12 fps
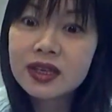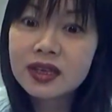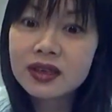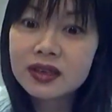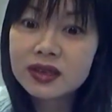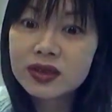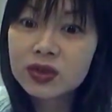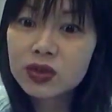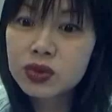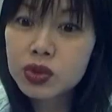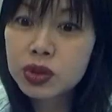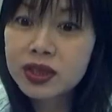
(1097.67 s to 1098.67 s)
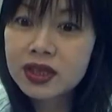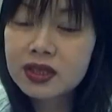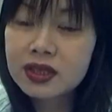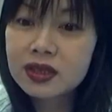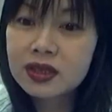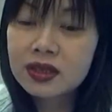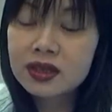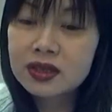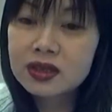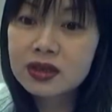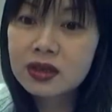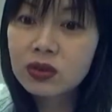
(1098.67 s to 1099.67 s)
to treat
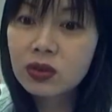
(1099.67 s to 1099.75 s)
in